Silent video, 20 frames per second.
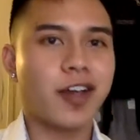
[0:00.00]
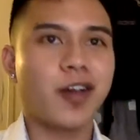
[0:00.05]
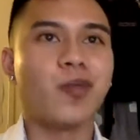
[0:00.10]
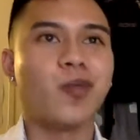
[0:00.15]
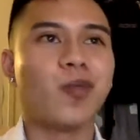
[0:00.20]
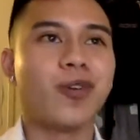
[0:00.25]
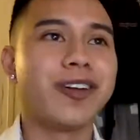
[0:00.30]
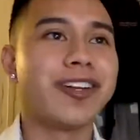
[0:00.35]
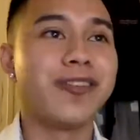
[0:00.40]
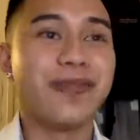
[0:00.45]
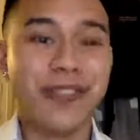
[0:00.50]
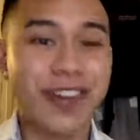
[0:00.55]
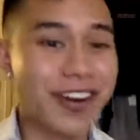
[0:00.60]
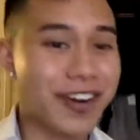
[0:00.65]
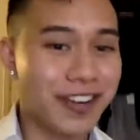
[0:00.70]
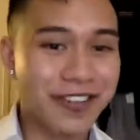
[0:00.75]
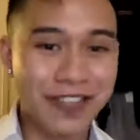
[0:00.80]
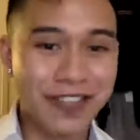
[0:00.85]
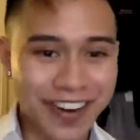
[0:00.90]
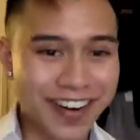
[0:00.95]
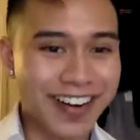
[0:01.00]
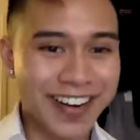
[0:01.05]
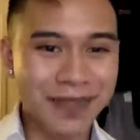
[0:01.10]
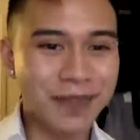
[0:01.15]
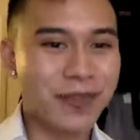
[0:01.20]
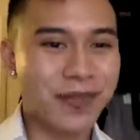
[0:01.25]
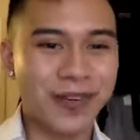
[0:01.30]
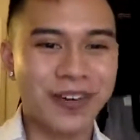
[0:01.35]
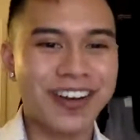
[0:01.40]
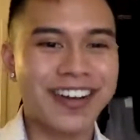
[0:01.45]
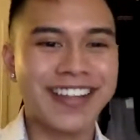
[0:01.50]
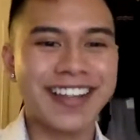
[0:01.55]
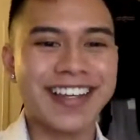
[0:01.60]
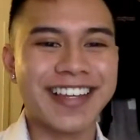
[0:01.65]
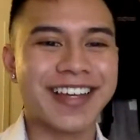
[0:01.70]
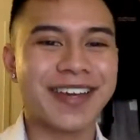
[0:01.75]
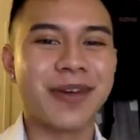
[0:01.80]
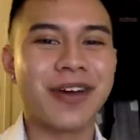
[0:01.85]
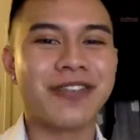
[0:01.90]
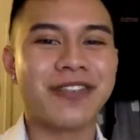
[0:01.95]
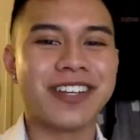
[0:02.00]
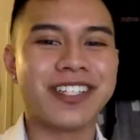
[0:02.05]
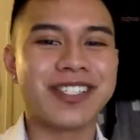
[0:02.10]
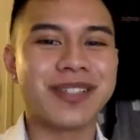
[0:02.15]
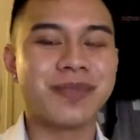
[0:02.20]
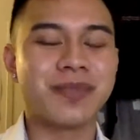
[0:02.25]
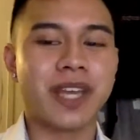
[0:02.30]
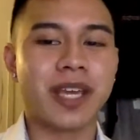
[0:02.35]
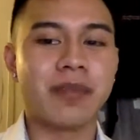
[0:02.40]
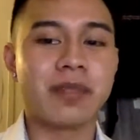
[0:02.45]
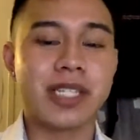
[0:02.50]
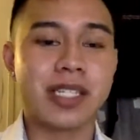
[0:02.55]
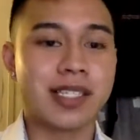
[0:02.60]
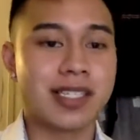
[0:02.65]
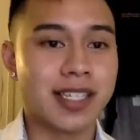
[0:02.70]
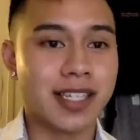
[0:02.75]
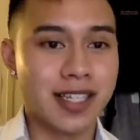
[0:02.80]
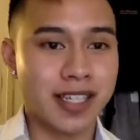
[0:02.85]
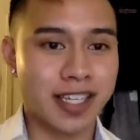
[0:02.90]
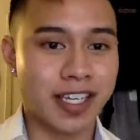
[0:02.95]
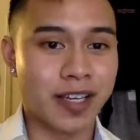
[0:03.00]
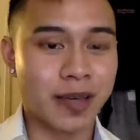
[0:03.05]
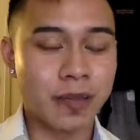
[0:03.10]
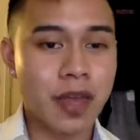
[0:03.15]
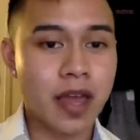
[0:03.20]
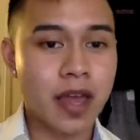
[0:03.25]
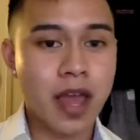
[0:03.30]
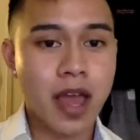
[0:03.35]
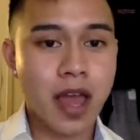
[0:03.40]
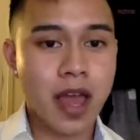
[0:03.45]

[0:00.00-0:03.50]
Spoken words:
one very, very important thing about friendship games is the theme.